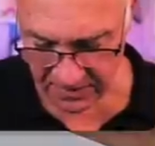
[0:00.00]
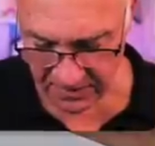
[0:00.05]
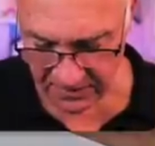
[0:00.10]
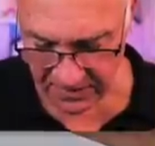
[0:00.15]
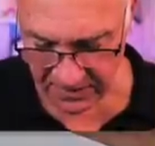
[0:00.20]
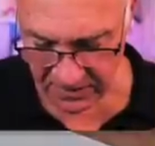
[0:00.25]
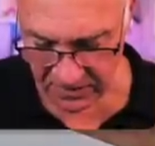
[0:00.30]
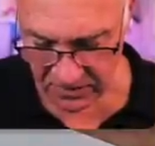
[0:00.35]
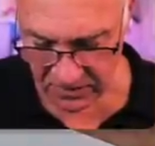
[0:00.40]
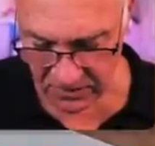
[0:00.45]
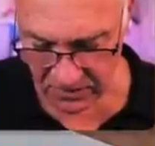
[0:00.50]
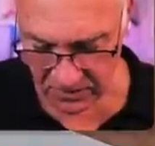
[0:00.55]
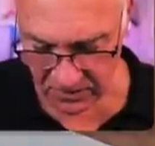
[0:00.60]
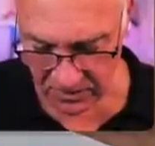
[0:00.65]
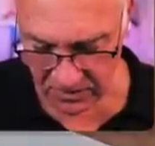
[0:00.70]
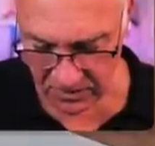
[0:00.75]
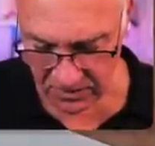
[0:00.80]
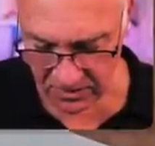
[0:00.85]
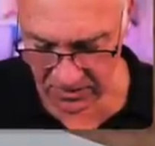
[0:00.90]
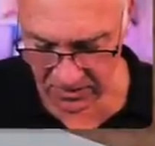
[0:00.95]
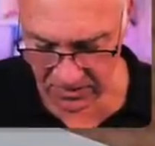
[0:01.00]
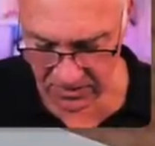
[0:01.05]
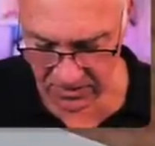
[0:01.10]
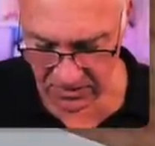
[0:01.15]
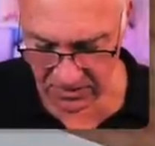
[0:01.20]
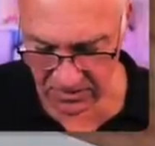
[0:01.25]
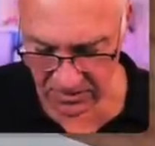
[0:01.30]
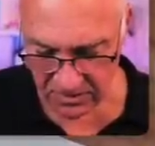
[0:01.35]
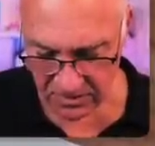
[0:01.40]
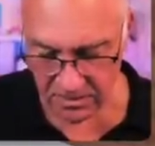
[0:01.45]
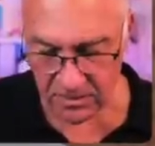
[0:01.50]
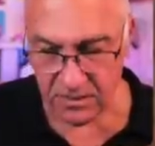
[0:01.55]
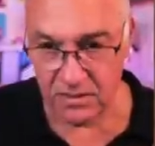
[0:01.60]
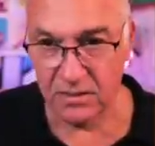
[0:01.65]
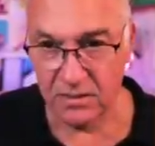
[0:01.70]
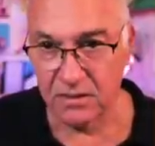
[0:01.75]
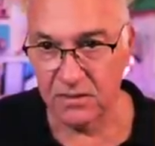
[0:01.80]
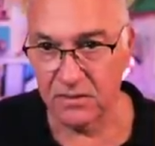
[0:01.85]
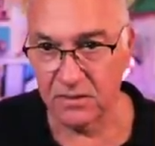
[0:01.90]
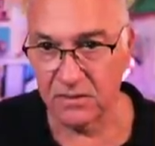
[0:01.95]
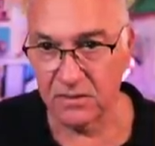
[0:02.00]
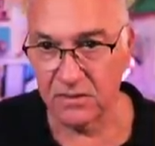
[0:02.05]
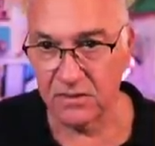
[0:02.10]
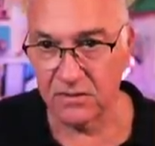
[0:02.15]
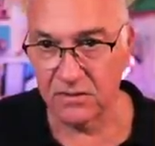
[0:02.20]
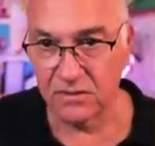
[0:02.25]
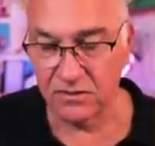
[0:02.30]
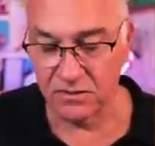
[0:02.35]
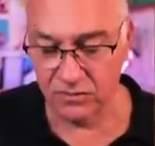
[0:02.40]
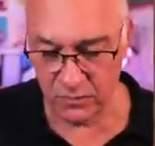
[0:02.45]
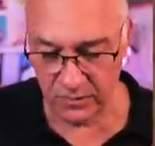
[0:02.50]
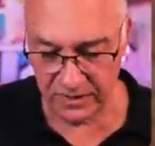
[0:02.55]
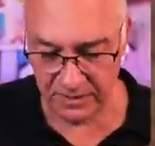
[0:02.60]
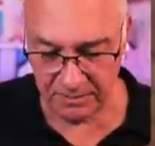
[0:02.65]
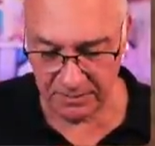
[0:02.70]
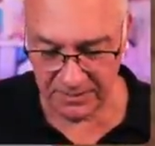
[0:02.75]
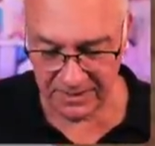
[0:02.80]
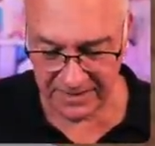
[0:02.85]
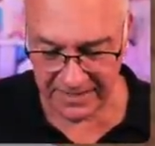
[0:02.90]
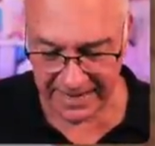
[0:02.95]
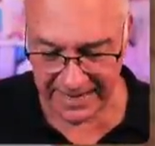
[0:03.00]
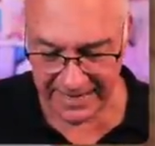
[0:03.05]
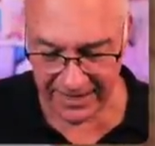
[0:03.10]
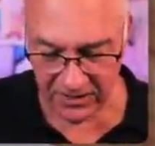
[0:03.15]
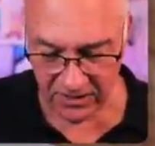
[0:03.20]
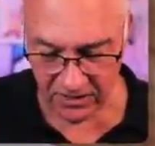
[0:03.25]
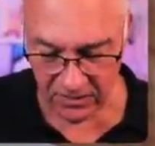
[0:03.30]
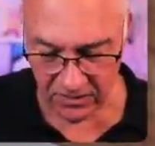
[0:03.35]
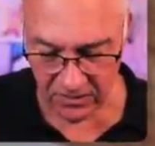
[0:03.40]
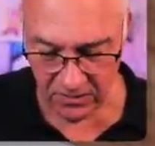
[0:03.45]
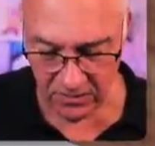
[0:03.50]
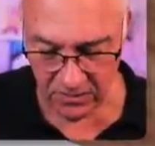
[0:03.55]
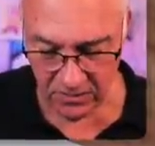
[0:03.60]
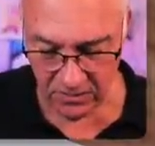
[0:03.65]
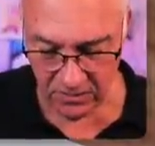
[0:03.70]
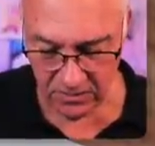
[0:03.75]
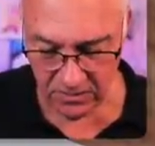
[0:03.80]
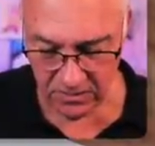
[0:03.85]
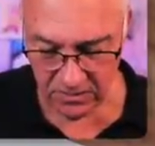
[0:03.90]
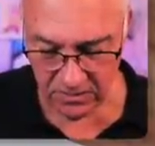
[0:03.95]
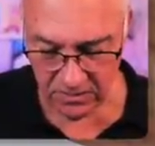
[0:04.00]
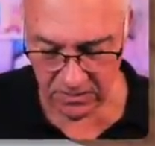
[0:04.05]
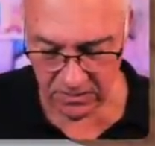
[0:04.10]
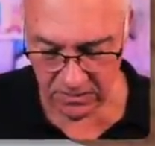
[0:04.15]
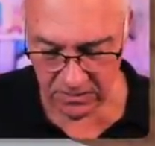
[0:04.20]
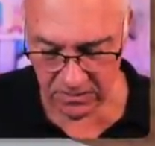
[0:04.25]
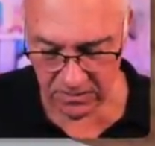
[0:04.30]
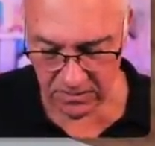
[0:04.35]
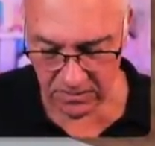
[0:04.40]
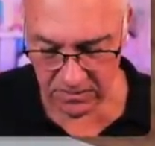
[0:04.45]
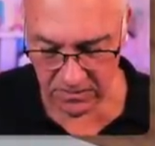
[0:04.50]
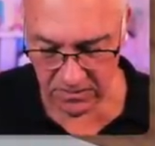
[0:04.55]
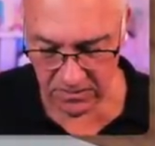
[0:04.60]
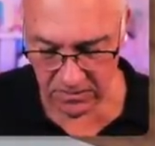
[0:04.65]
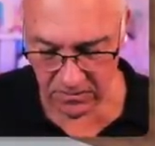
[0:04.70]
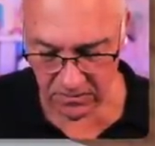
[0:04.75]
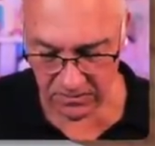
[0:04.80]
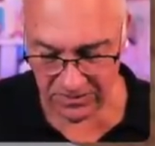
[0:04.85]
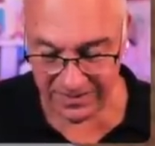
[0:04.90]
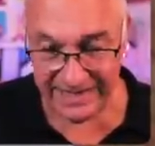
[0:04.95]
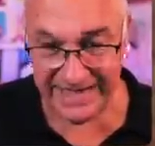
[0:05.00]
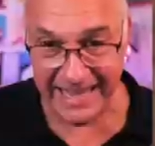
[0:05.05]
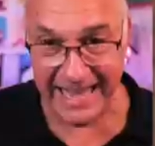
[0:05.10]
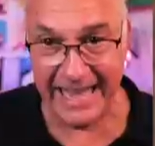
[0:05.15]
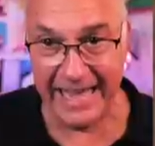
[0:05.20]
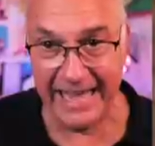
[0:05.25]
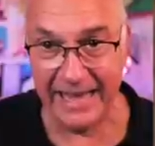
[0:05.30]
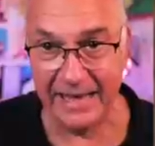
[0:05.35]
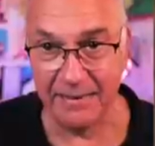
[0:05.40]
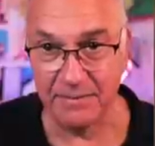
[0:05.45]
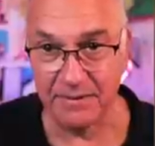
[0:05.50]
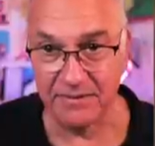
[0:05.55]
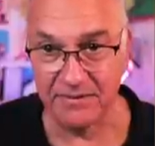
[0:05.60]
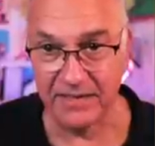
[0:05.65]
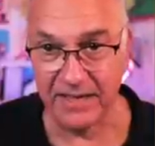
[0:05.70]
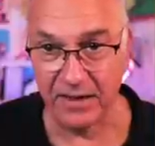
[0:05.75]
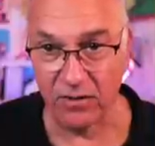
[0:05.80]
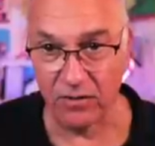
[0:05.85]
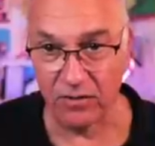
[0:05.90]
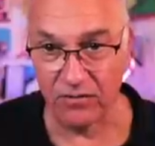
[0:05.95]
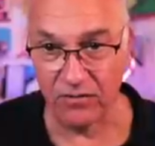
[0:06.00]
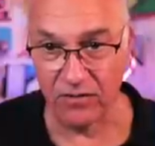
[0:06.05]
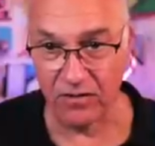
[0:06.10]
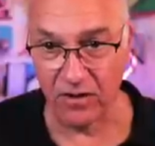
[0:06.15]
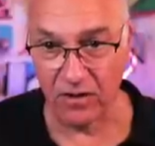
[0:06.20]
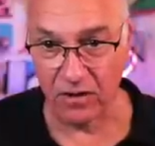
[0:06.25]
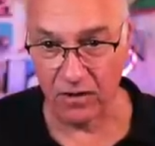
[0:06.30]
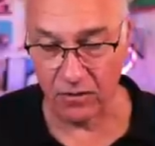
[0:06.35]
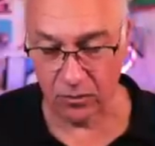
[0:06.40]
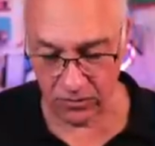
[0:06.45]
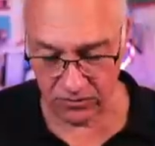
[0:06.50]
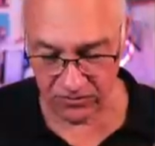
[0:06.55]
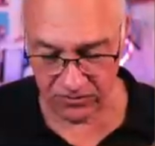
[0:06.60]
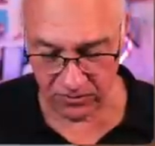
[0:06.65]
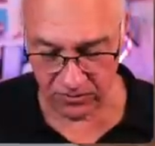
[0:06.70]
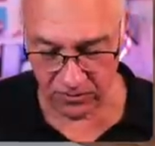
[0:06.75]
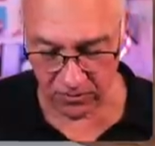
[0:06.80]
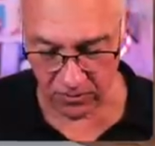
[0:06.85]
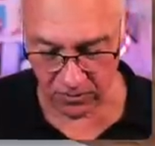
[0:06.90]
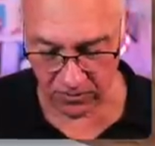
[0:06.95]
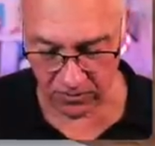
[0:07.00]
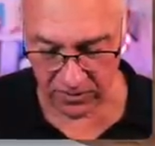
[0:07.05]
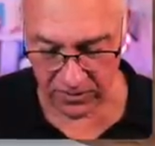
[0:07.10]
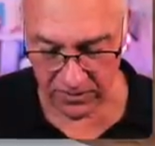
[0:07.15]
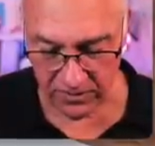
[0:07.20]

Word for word: They cook sweet potato or yam, as they uh, also call it.